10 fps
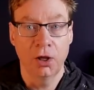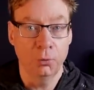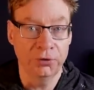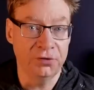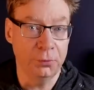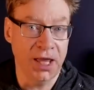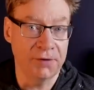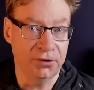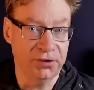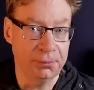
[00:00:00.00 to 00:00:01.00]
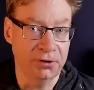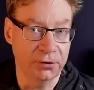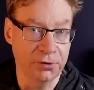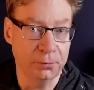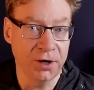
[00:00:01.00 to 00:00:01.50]
Once we have established
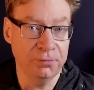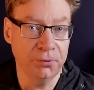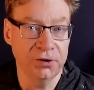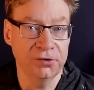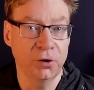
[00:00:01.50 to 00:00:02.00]
those price points,